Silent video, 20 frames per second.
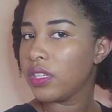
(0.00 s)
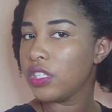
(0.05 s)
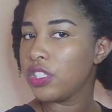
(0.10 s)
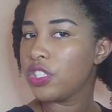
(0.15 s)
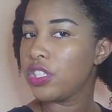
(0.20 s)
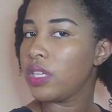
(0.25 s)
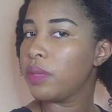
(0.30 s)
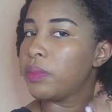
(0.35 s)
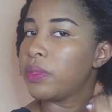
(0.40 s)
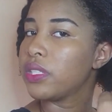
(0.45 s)

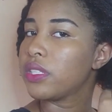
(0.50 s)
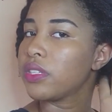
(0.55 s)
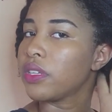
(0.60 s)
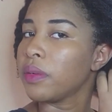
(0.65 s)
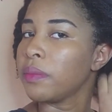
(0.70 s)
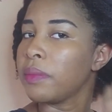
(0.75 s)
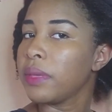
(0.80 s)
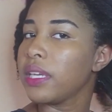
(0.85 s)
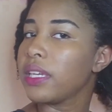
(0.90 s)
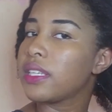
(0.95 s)
shea
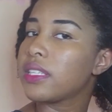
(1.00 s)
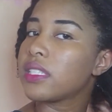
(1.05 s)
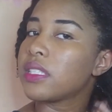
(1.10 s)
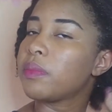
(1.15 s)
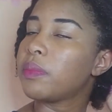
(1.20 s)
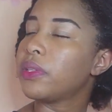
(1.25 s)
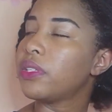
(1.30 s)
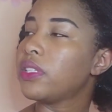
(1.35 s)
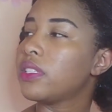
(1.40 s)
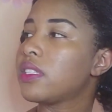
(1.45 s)
butter
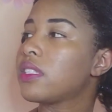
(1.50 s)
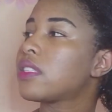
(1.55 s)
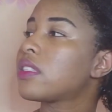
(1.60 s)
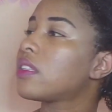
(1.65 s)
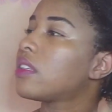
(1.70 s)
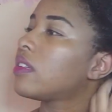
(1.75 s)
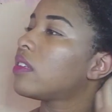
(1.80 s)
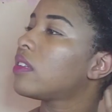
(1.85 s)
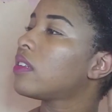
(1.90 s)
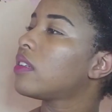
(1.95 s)
mix, but
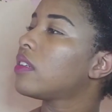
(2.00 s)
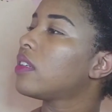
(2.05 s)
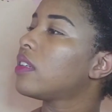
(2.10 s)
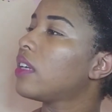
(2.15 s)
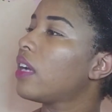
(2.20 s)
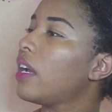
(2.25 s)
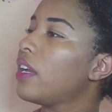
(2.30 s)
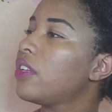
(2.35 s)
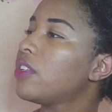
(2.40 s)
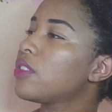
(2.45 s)

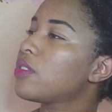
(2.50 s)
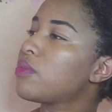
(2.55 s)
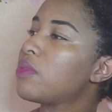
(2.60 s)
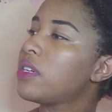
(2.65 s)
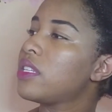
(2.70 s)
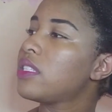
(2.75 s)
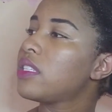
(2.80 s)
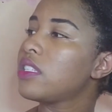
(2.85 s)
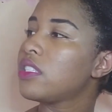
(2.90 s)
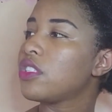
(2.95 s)
I just
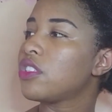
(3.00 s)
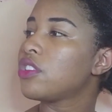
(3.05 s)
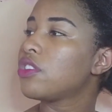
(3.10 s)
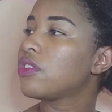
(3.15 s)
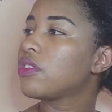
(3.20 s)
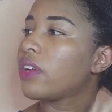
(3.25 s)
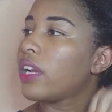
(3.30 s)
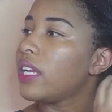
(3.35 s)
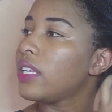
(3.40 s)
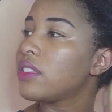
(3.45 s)
wanted to
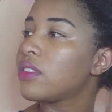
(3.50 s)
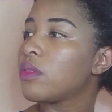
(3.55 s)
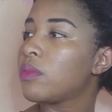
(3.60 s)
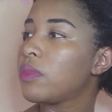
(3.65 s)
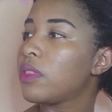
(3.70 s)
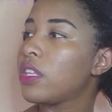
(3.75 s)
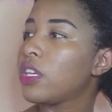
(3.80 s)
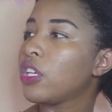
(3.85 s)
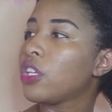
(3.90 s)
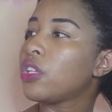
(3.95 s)
try
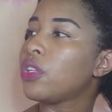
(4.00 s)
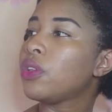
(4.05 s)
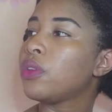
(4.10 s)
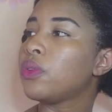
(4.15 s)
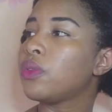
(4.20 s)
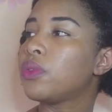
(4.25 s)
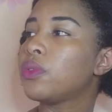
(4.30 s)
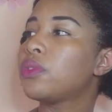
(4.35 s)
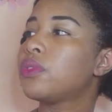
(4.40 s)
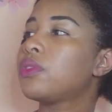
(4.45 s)
something
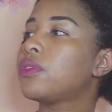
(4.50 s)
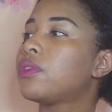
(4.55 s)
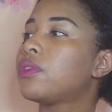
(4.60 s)
new.